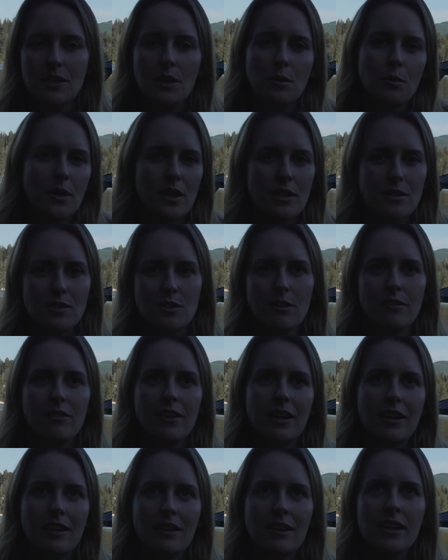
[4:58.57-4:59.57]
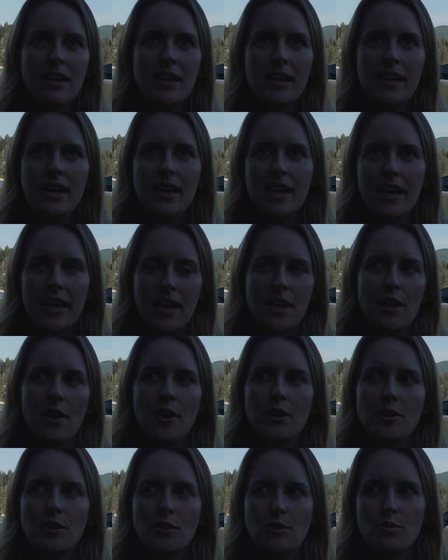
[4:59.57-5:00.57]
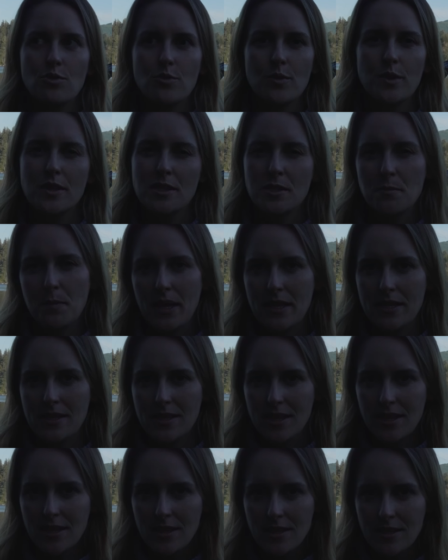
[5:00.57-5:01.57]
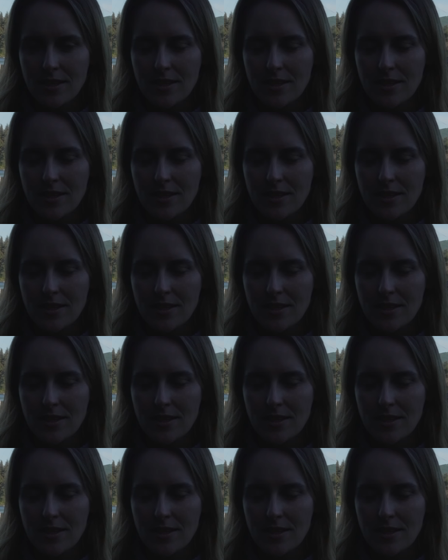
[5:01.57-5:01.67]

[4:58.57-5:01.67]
Like, we're not serving in our usual spaces.